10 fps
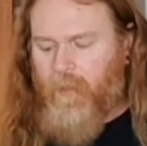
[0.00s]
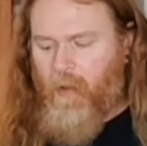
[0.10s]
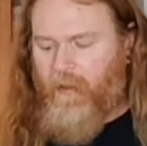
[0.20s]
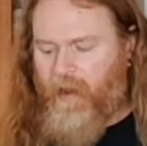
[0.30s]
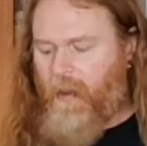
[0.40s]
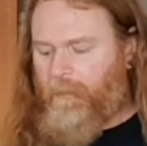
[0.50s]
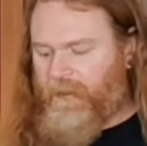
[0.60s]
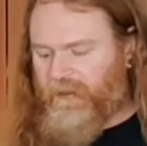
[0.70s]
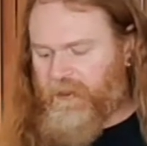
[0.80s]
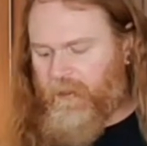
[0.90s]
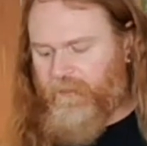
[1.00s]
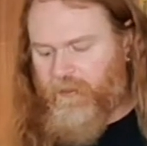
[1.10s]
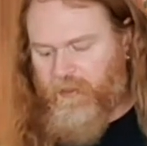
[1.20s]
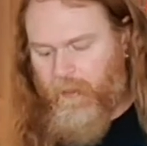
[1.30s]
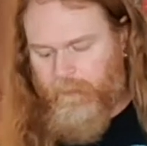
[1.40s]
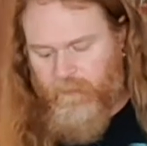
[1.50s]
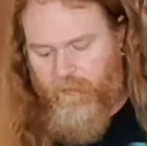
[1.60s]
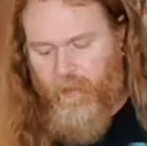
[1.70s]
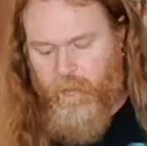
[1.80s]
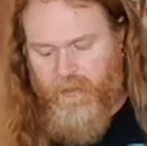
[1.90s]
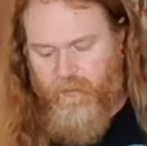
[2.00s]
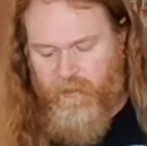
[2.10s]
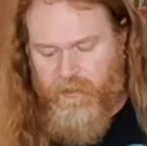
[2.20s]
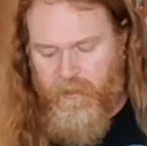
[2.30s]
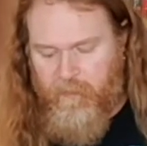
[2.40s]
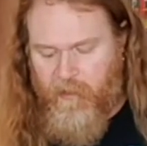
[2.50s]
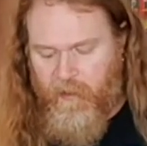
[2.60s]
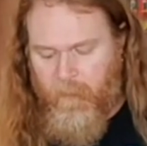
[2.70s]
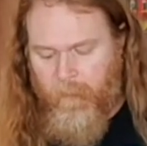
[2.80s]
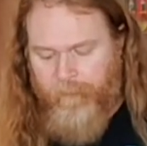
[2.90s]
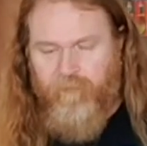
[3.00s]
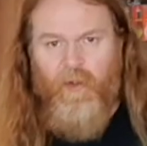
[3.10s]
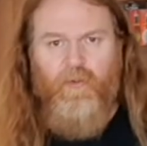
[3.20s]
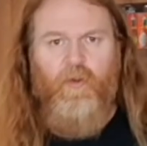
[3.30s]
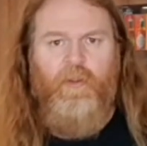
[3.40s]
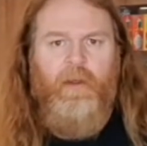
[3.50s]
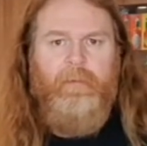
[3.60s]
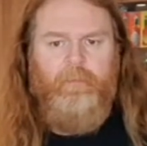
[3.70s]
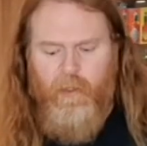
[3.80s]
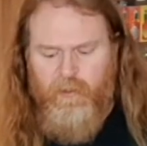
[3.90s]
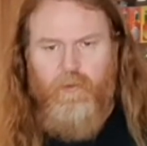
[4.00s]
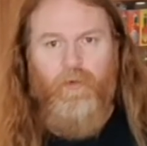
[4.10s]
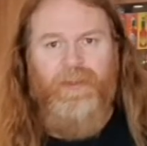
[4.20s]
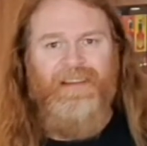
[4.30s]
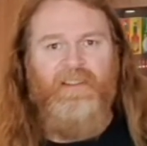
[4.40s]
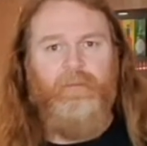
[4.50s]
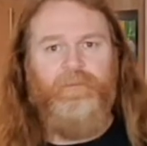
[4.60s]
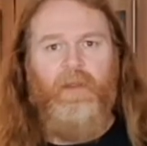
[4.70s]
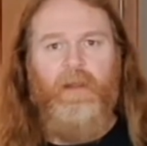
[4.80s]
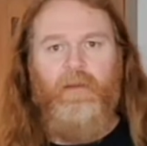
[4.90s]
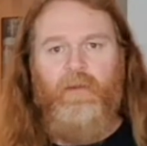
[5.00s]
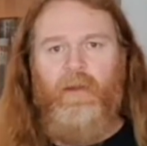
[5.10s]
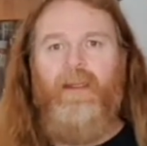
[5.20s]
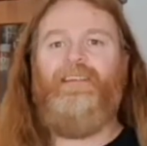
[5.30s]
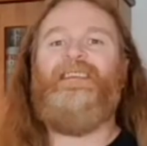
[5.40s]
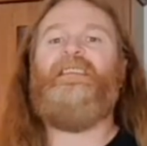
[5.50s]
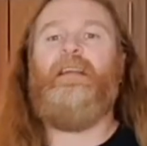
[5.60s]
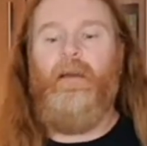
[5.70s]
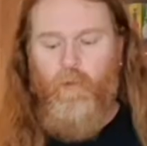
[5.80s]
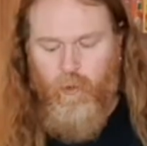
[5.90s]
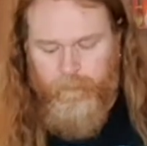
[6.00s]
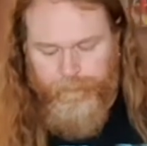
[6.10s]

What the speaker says: I'd happily serve this up if I was having a dinner party. Not that those sort of things exist anymore.